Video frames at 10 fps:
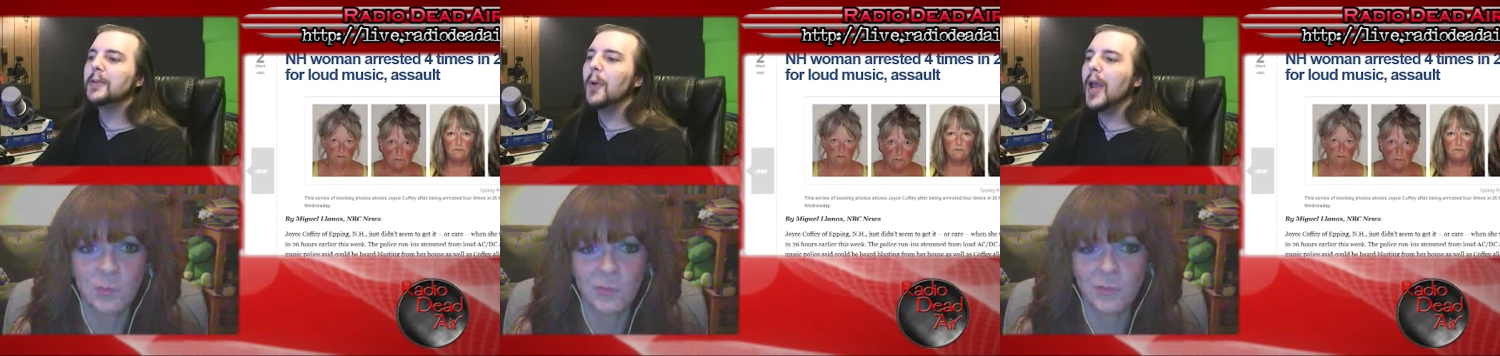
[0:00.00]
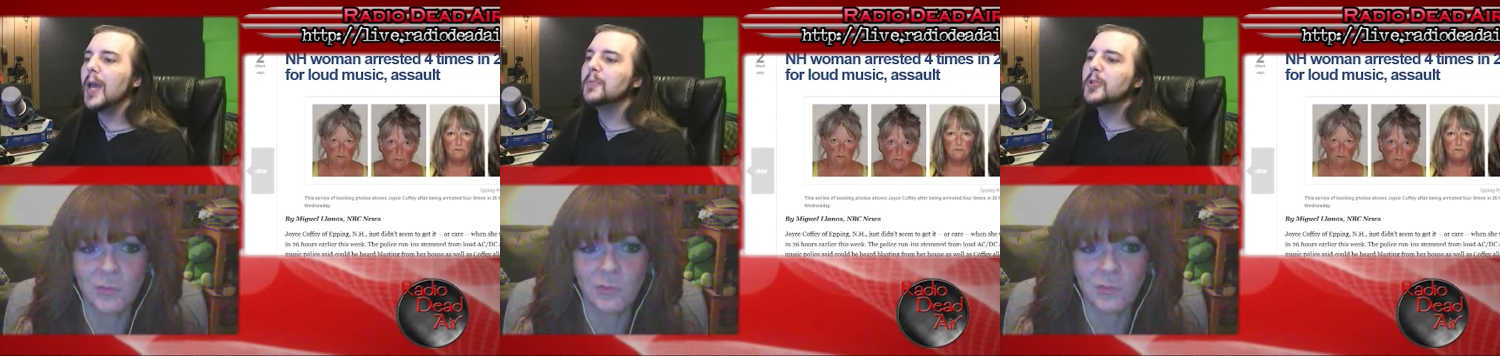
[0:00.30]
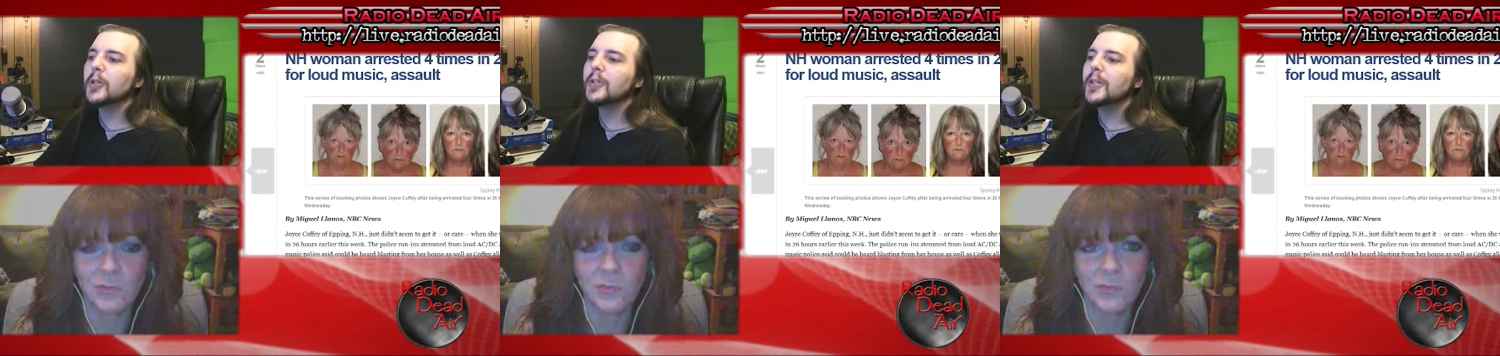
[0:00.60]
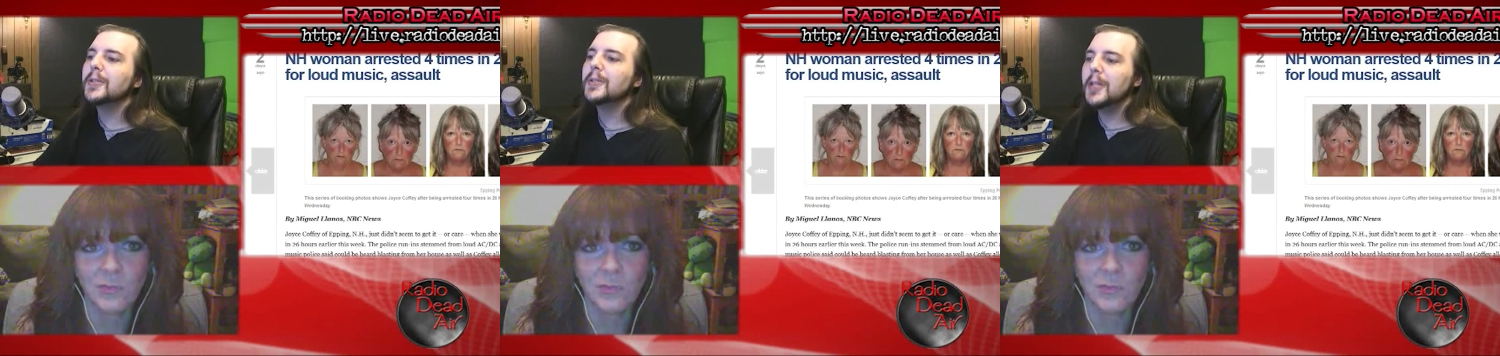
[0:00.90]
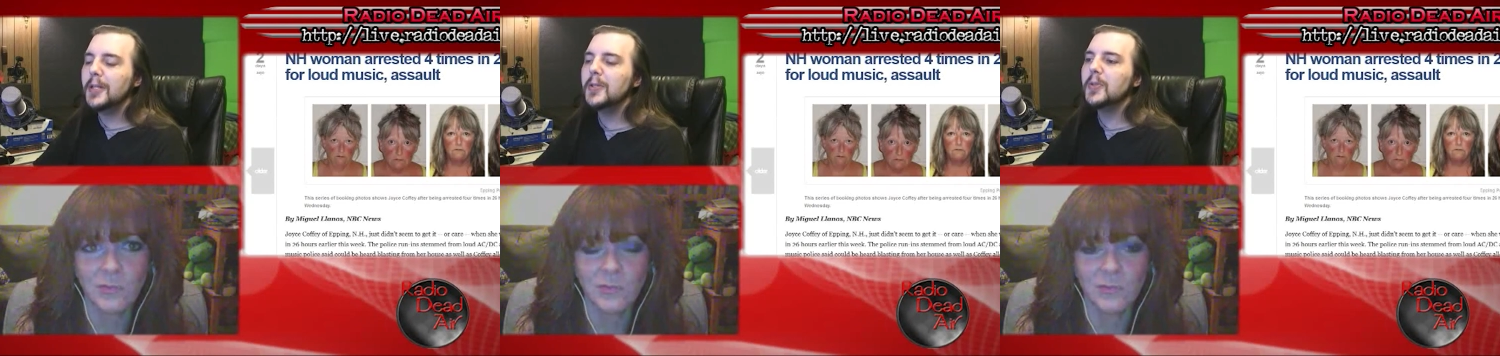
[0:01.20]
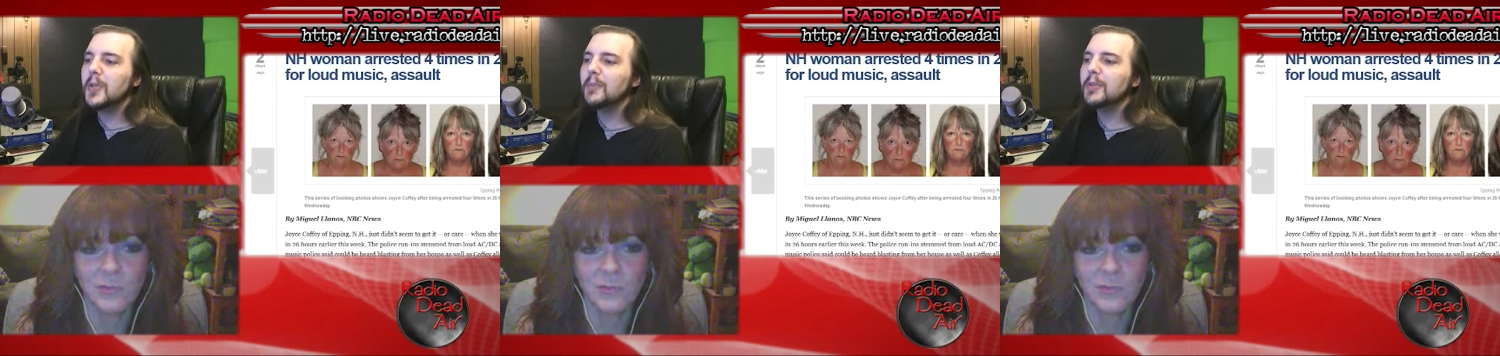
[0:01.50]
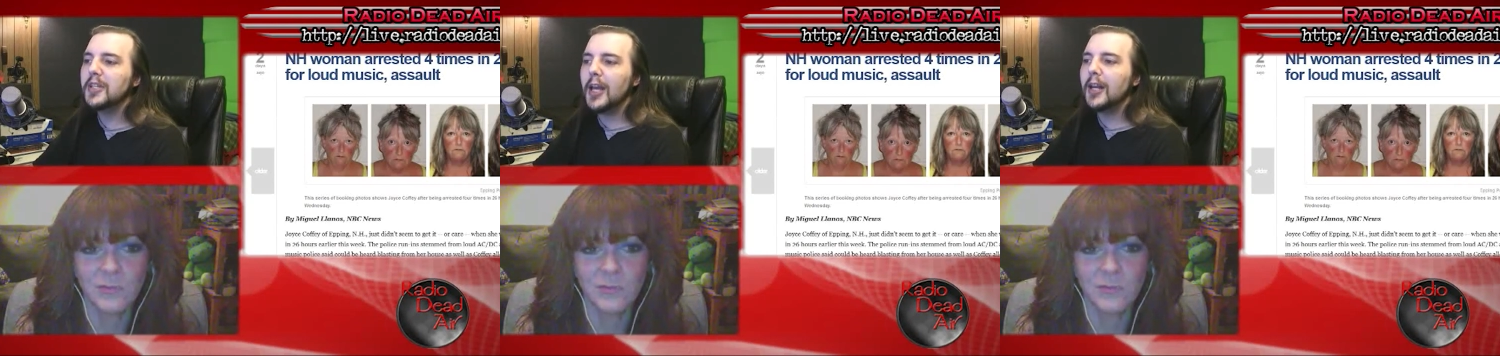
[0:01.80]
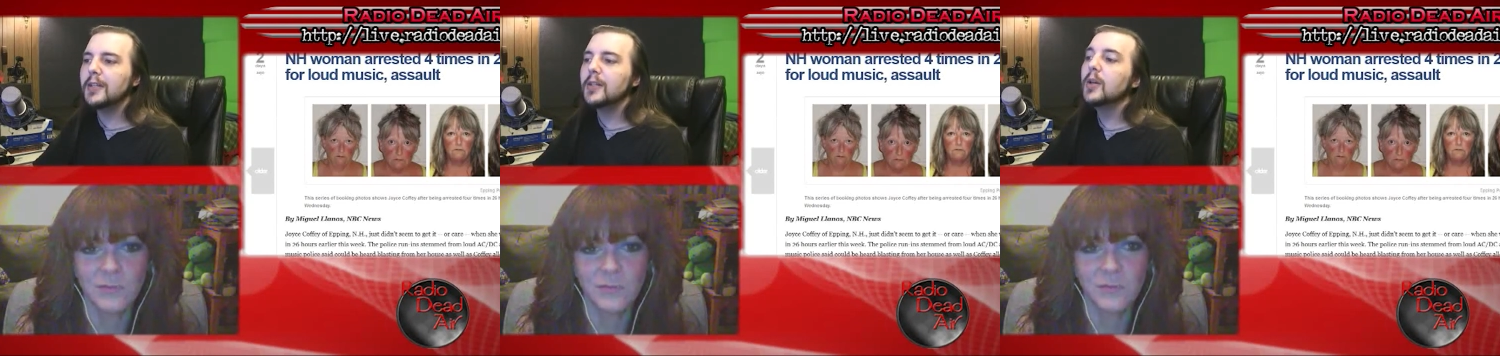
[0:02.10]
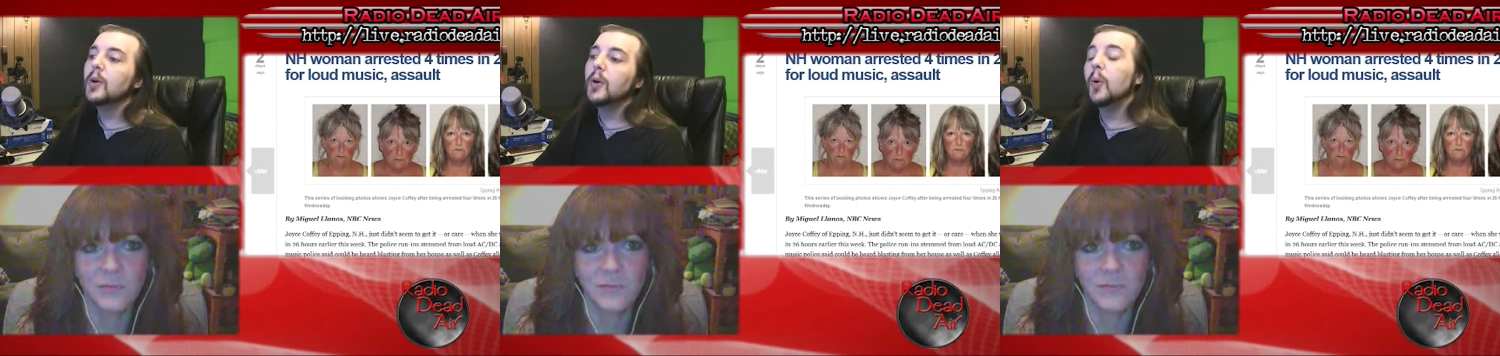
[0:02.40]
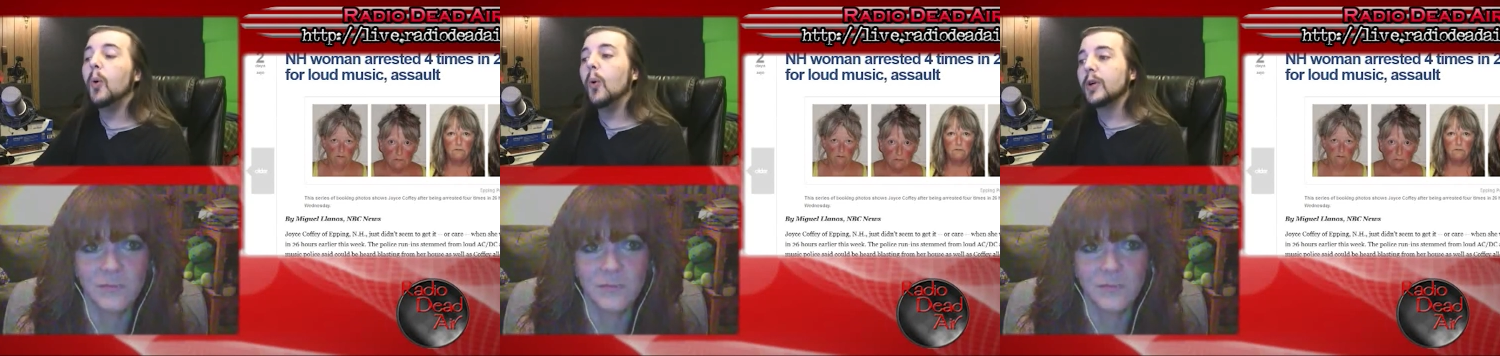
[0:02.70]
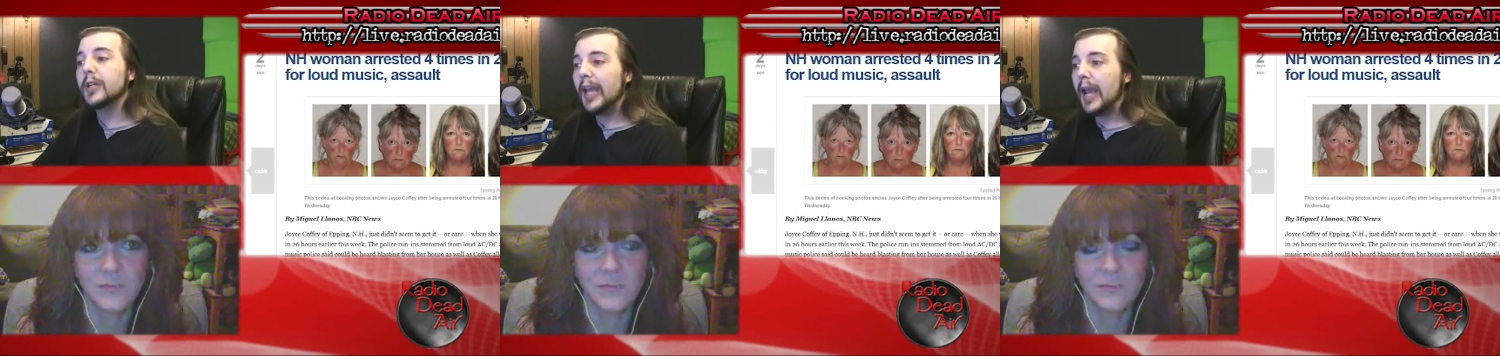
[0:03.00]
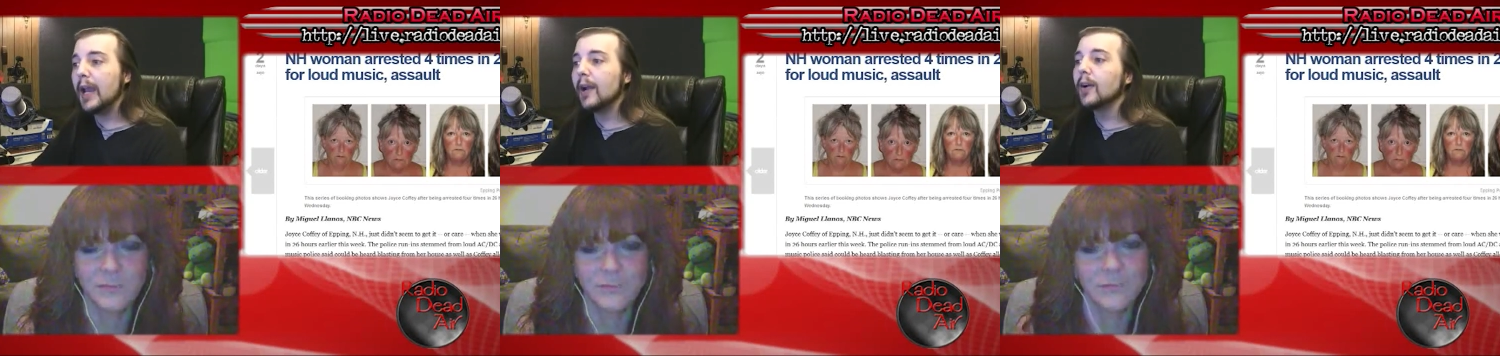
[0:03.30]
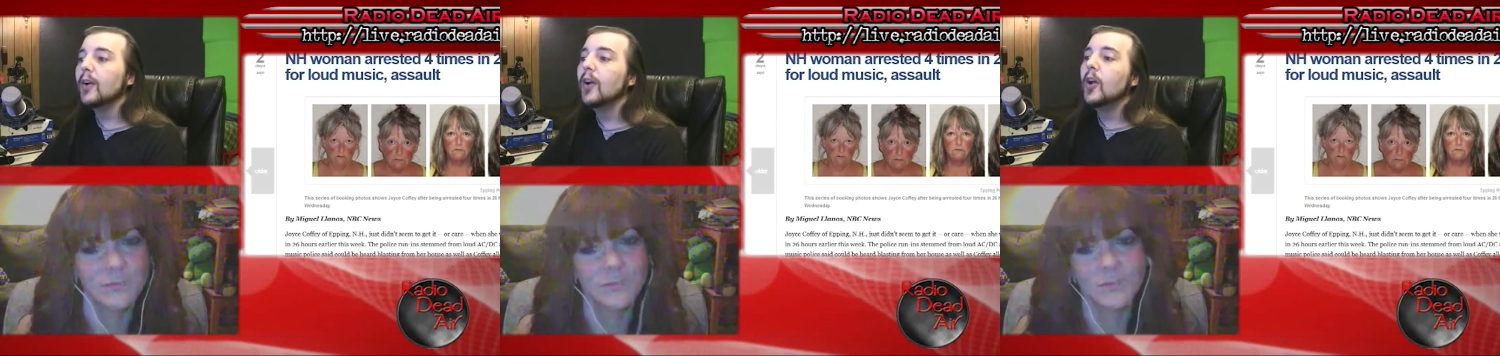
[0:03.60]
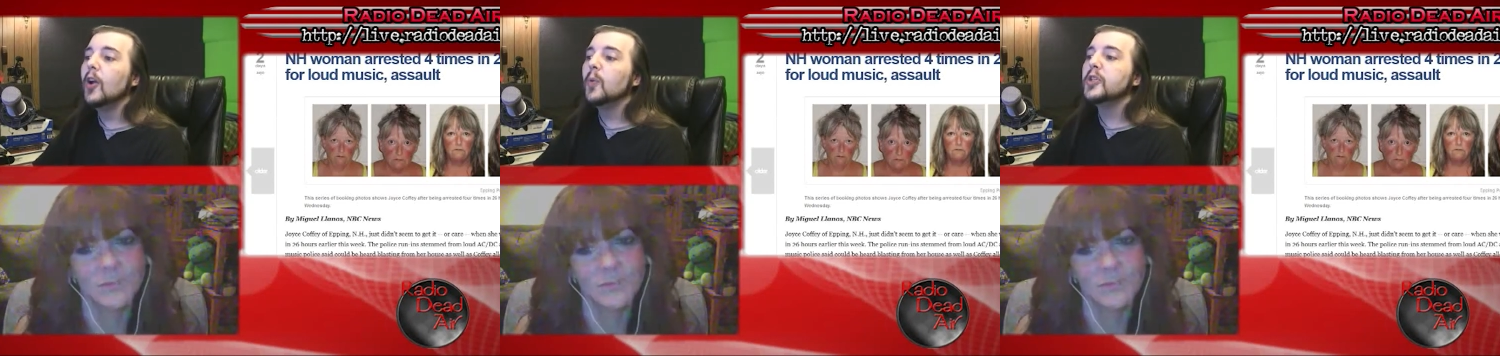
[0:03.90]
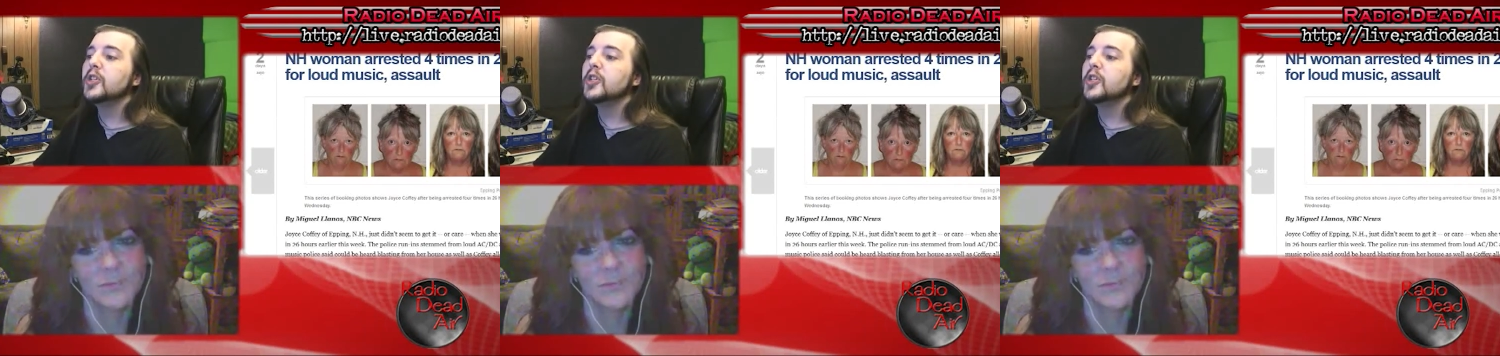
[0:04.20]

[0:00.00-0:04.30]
Speaker 1: New Hampshire just didn't seem to get it or care when she